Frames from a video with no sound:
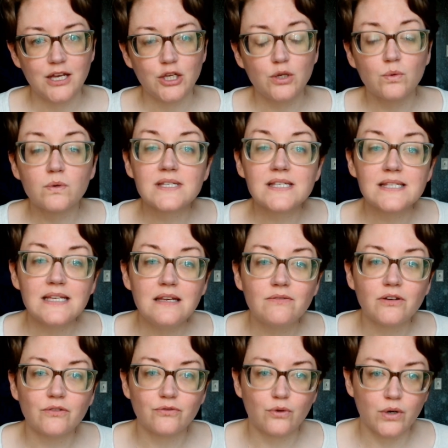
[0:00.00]
You receive
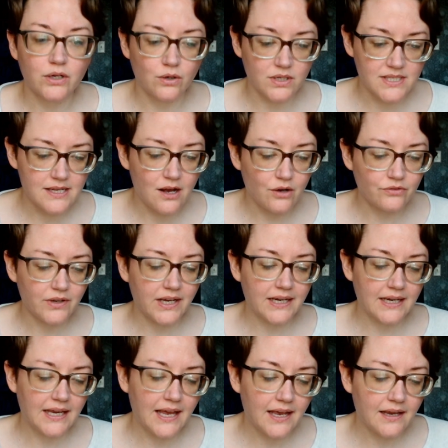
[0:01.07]
it for yourself. And
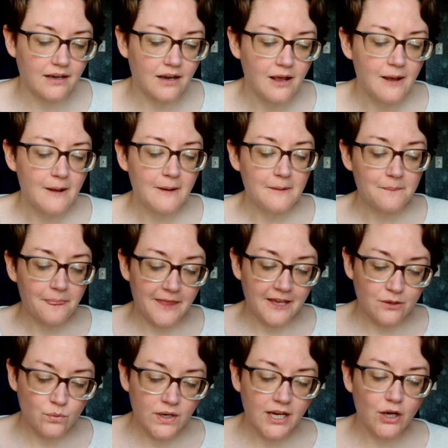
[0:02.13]
again,
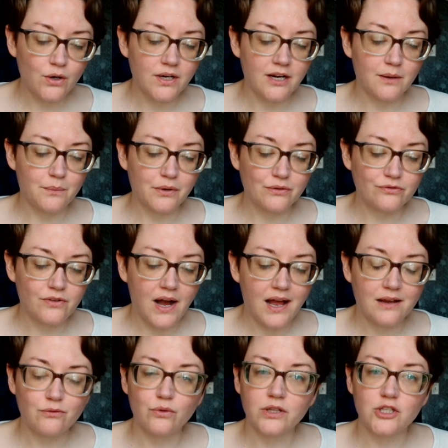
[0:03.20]
then we go to number
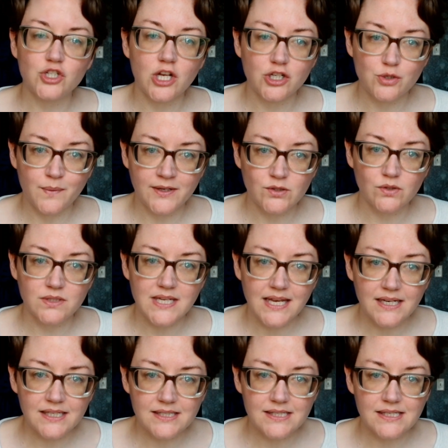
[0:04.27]
five with judgmental
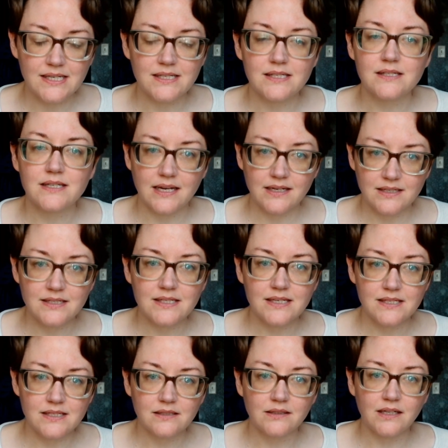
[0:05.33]
tendencies,
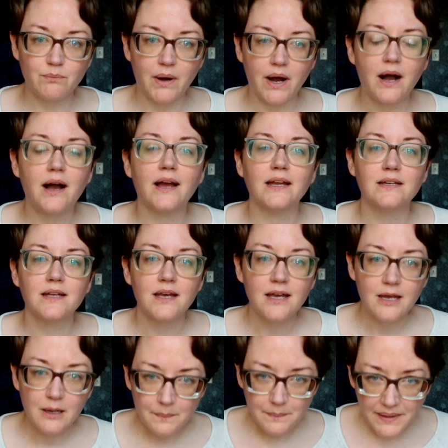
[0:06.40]
tendencies to leave behind,
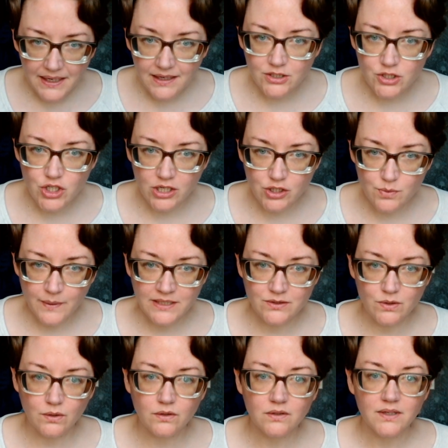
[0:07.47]
being
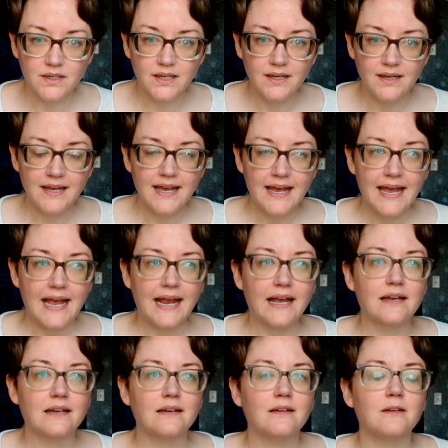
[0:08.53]
judgmental.
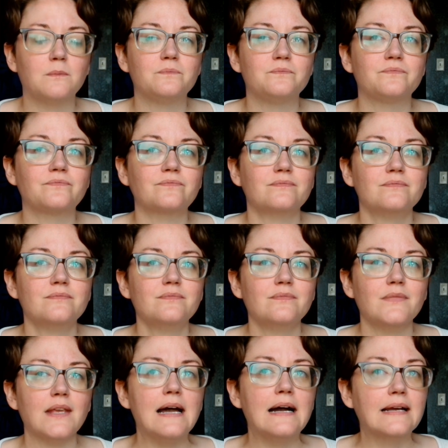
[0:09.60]
And
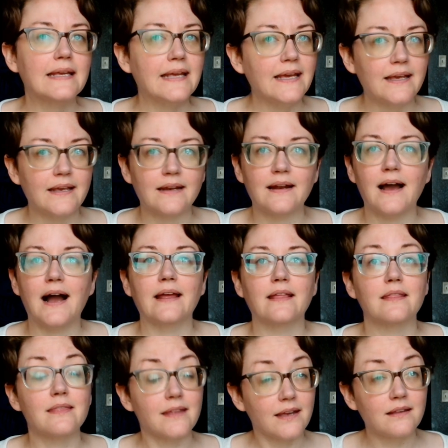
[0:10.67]
again, I
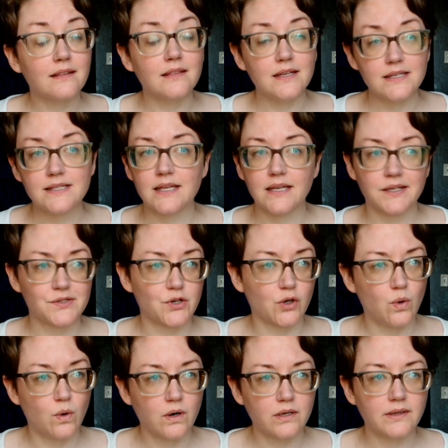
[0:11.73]
think these things are
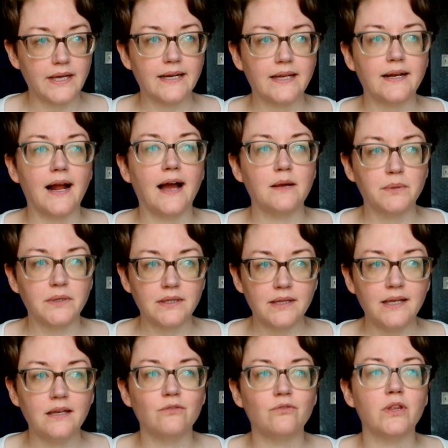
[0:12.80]
correlated. I
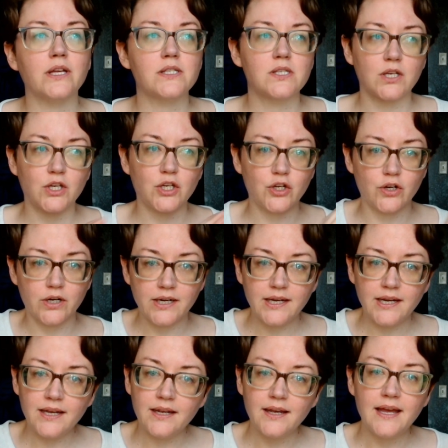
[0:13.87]
believe that
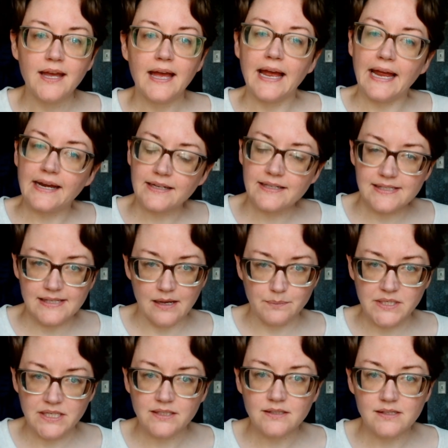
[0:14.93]
security and
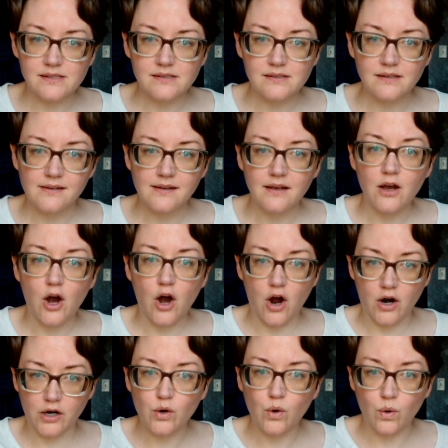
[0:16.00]
acceptance
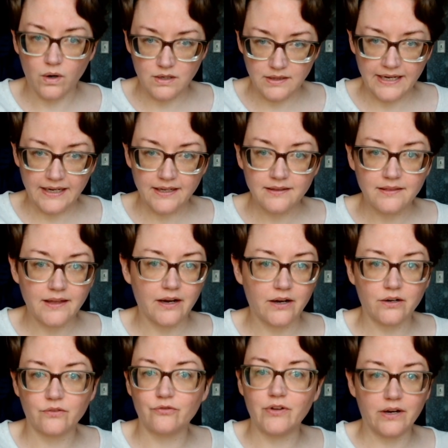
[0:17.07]
are correlated,
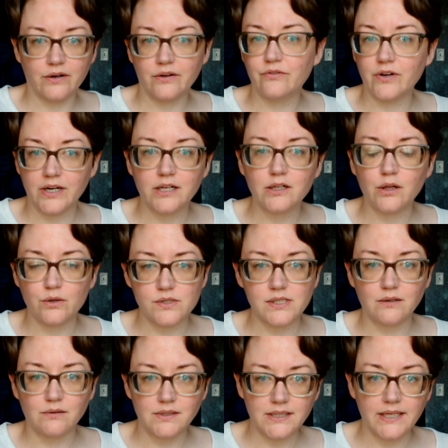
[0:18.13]
they're very, very
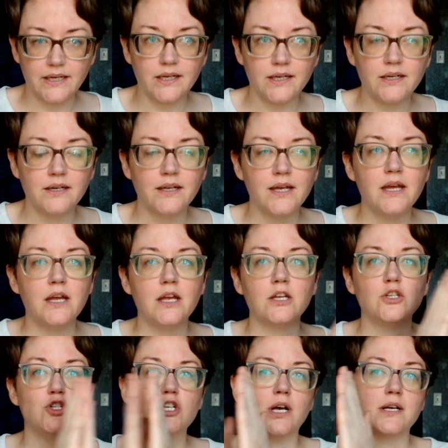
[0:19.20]
closely related,
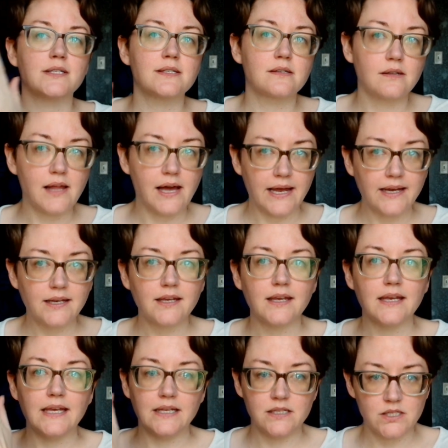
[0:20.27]
just like
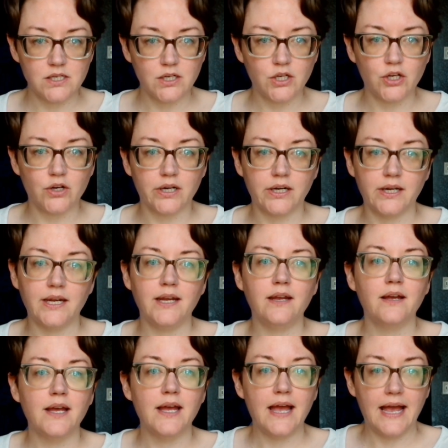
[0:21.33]
insecurity
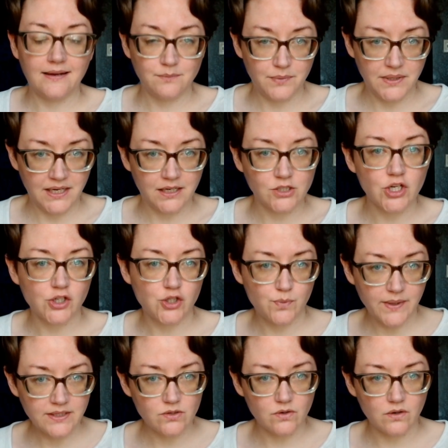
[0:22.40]
and being
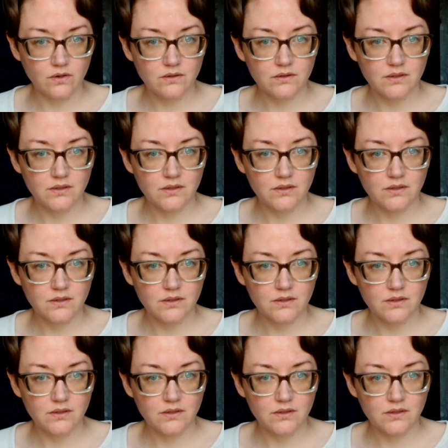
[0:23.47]
judgmental.